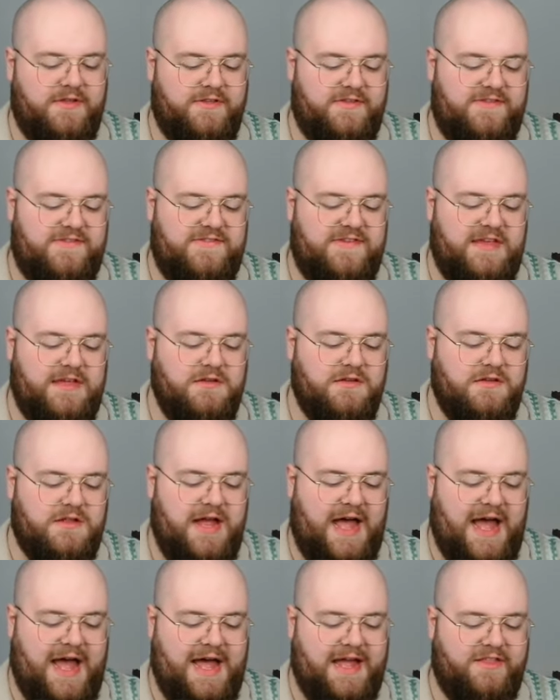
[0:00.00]

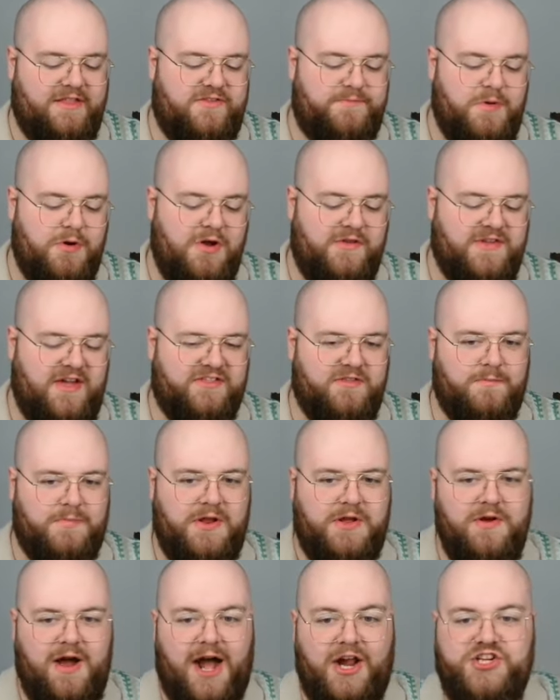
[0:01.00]
Seal and Spirit is either
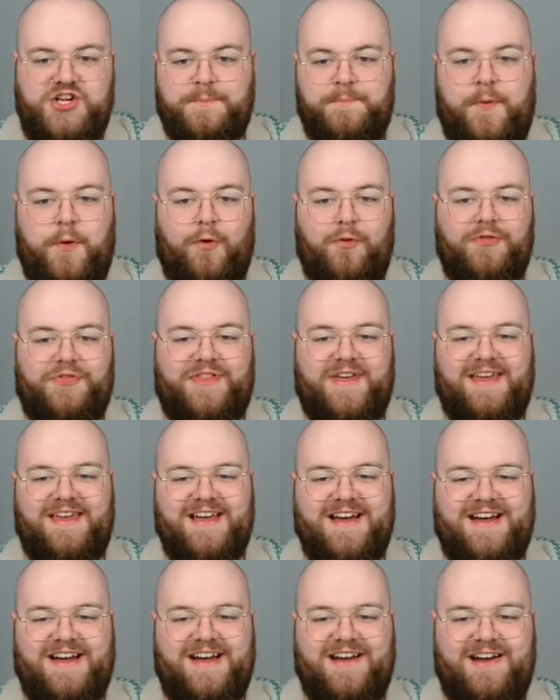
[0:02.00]
blue. I actually pulled
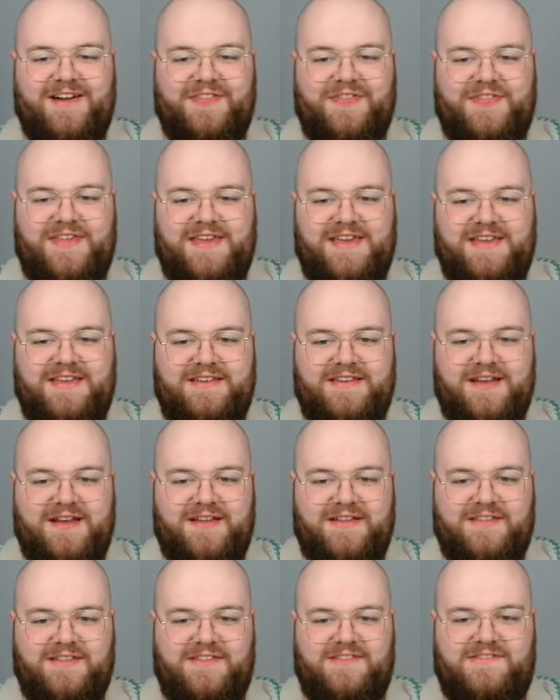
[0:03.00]
the
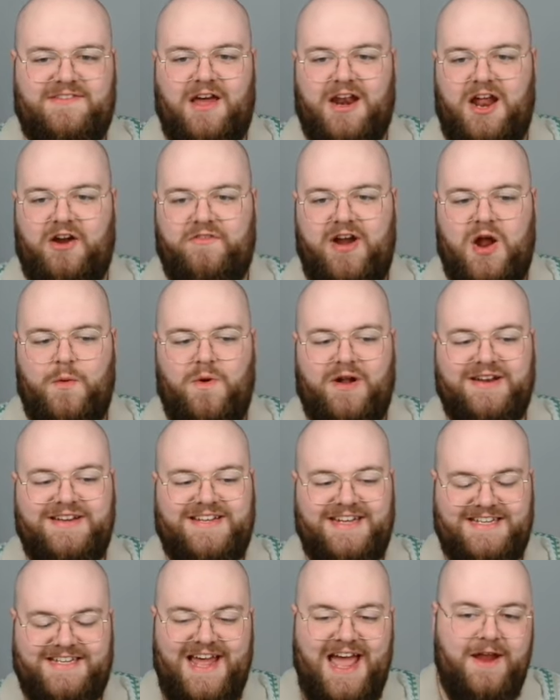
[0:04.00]
Starlight Rare one
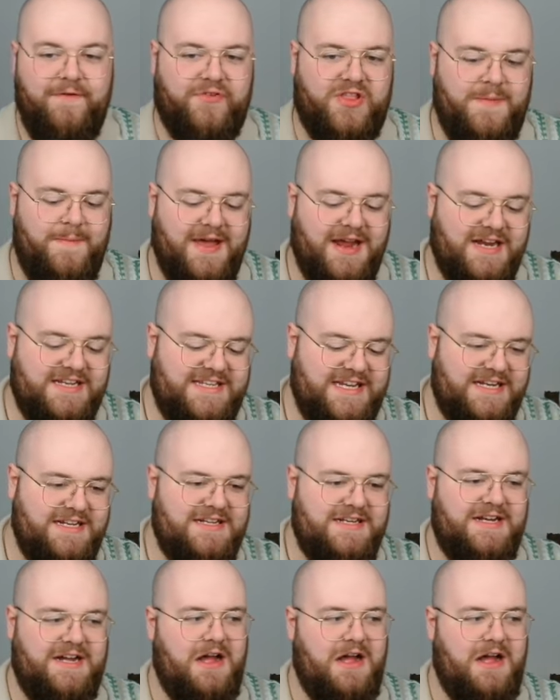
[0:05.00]
today from the Mega Tin.